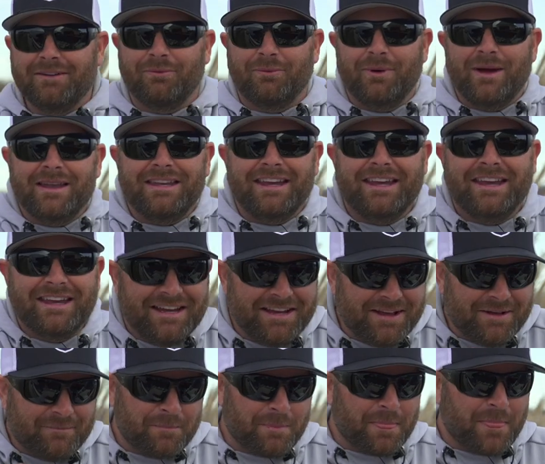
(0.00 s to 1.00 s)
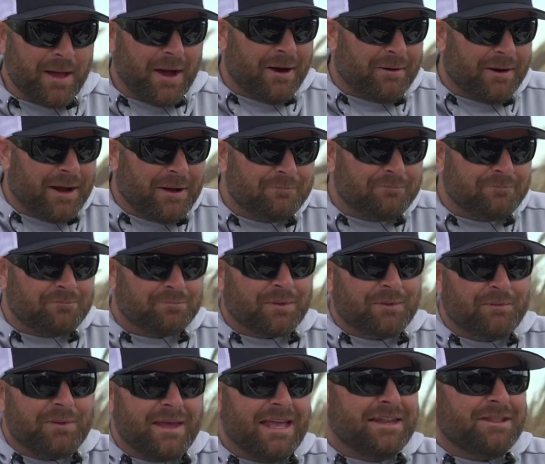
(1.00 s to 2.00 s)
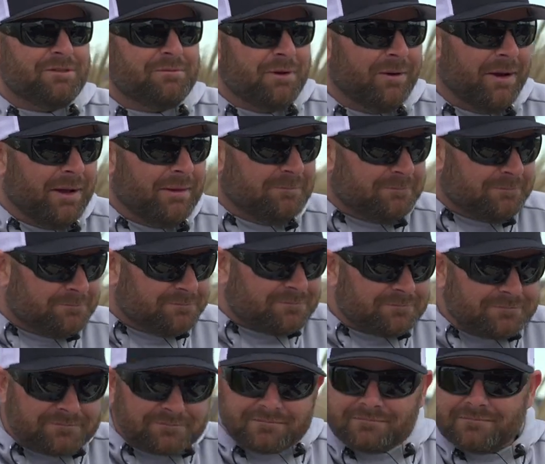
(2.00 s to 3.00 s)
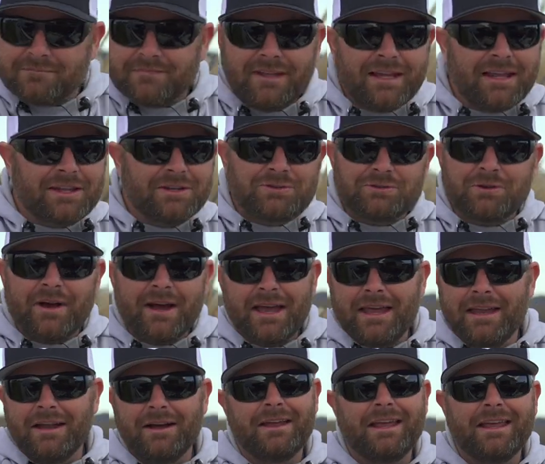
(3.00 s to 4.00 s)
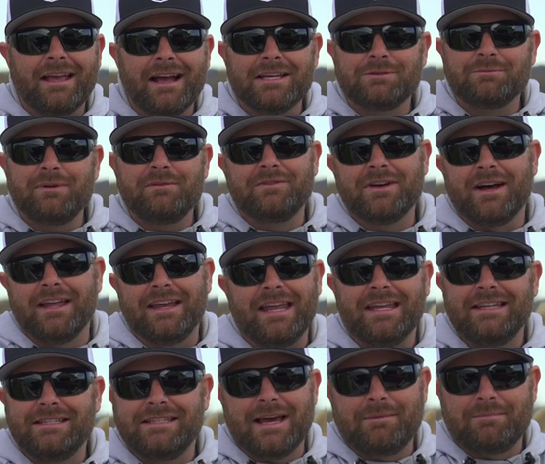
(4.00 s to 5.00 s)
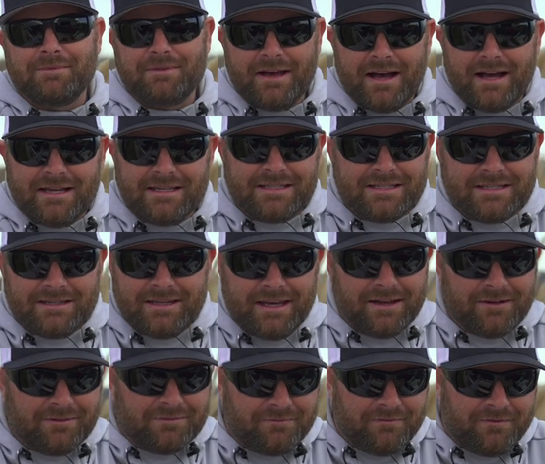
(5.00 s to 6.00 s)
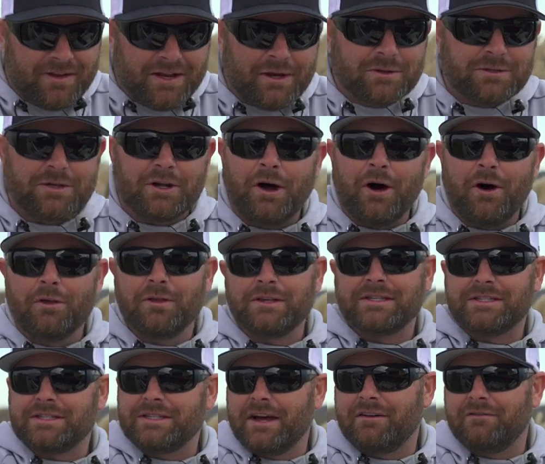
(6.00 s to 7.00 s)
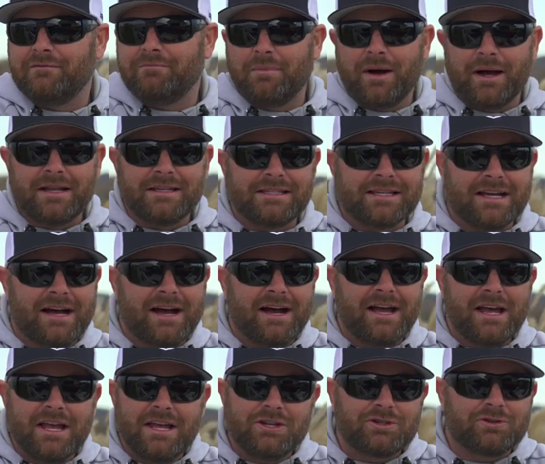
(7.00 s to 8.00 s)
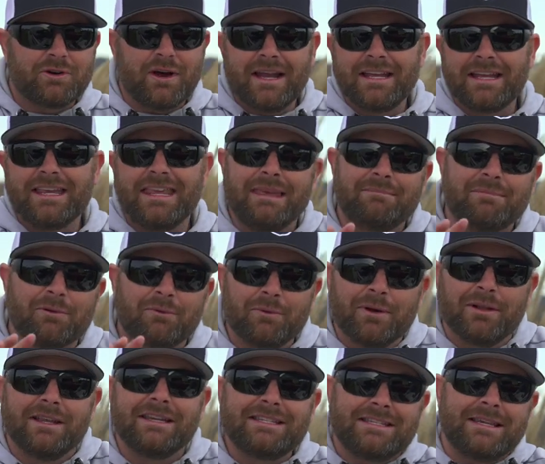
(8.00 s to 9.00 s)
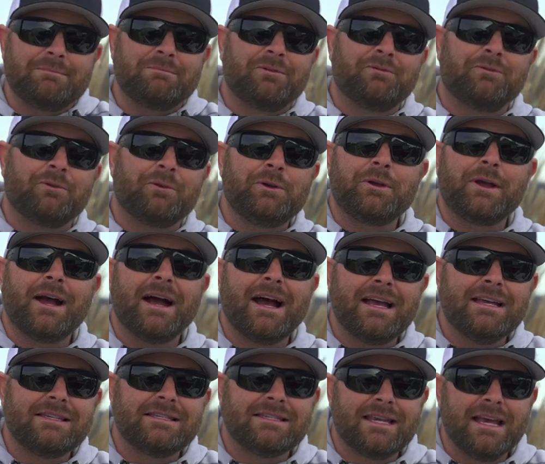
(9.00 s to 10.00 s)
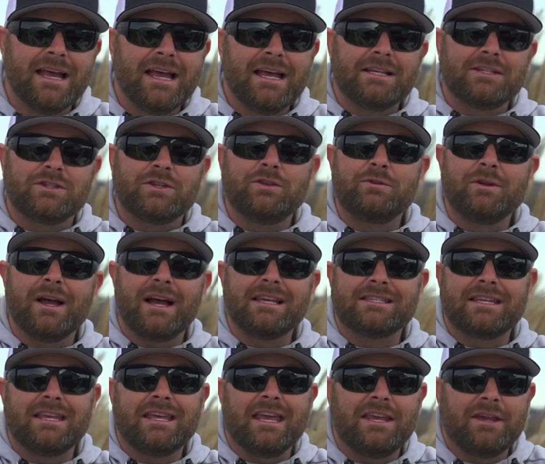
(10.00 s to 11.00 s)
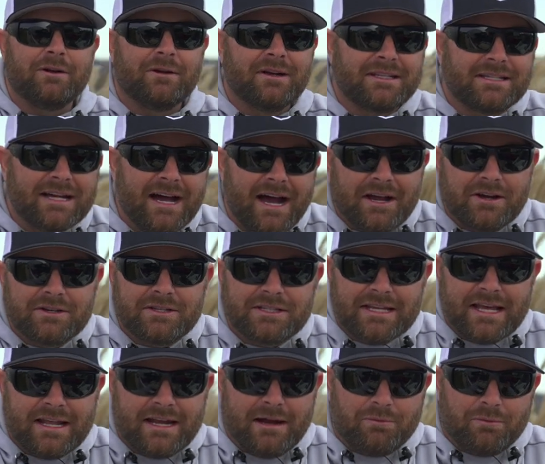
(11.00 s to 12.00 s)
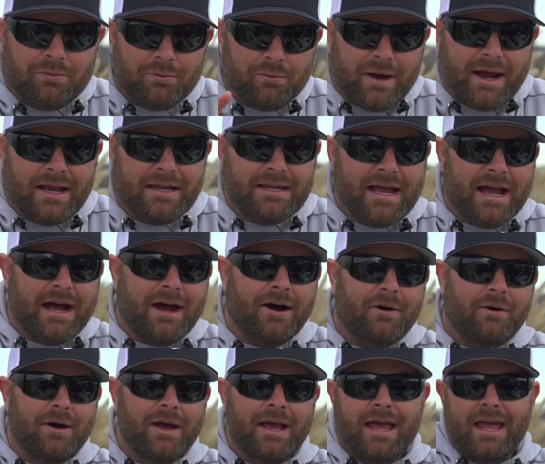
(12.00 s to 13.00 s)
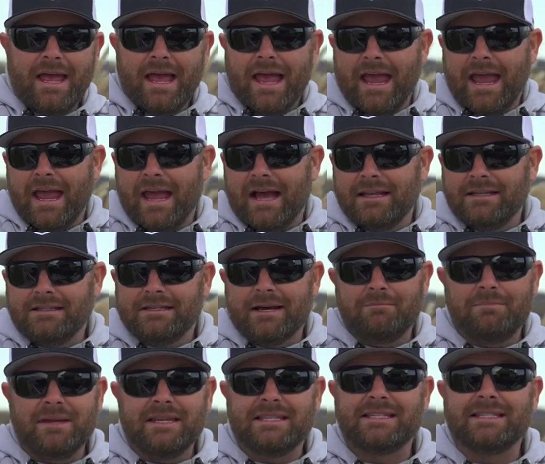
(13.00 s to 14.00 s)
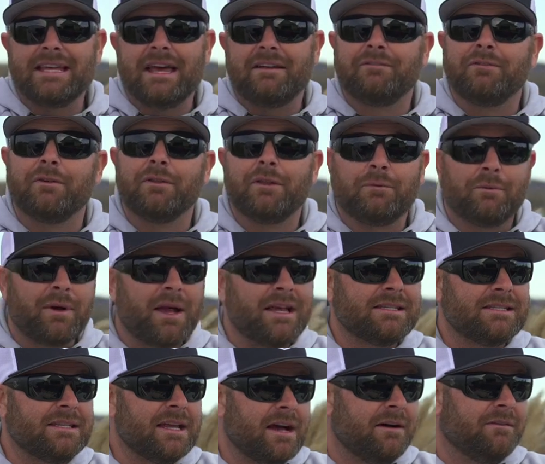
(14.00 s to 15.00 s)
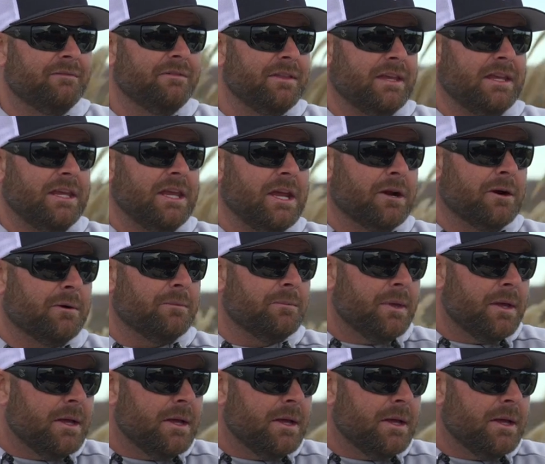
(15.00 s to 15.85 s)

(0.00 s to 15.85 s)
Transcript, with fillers: windy. All right, I'm getting through it. Try, and, and guys, we've done in-depth uh, you know, videos on all this stuff, but uh, trying to keep it really simple for you guys so you guys can get your entire setup right now and uh, be set for the rest of the year